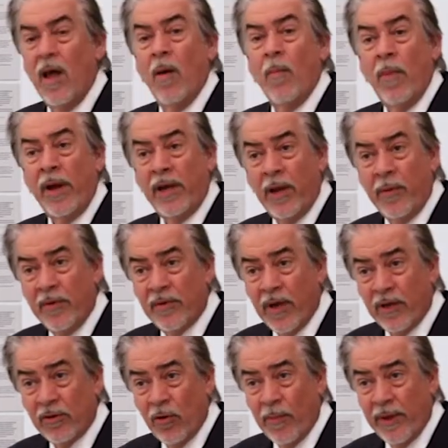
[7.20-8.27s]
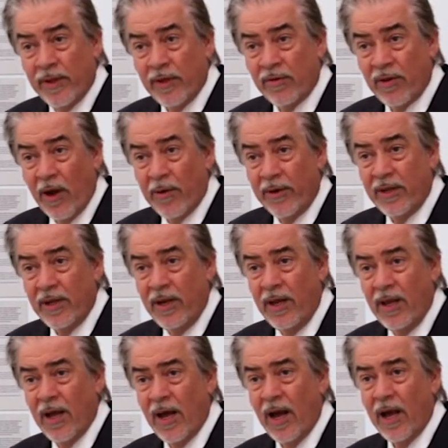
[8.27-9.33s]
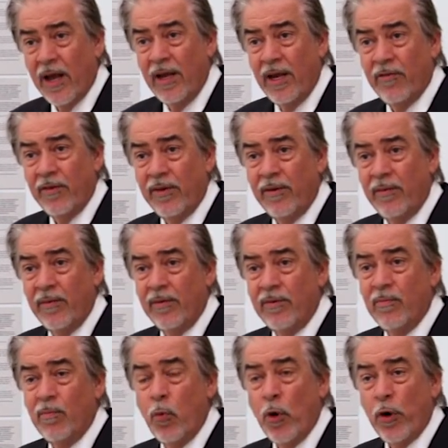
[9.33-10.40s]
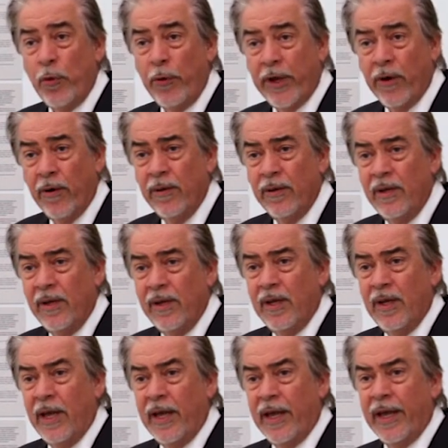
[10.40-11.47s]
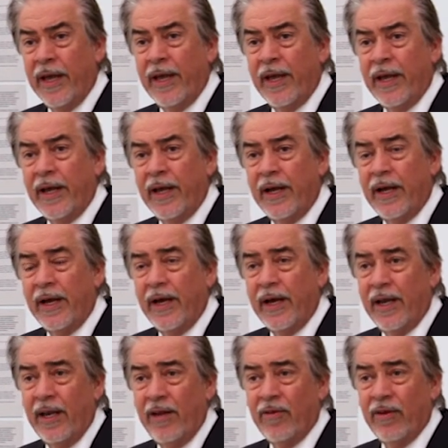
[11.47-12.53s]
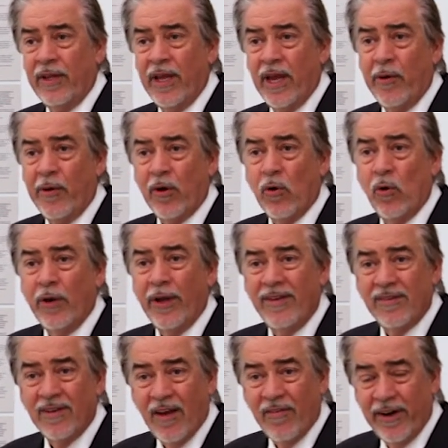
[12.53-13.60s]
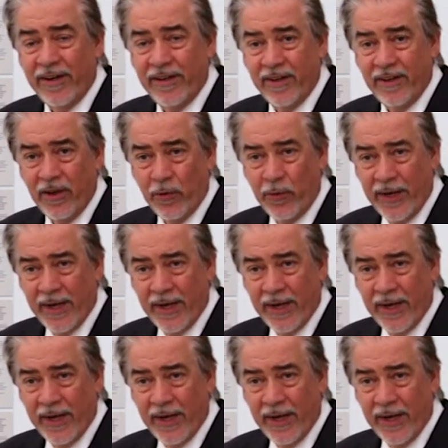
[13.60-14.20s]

My name is Hector Mendez Caratini. I live in Puerto Rico and uh, I live in the area called Isla Verde, the Green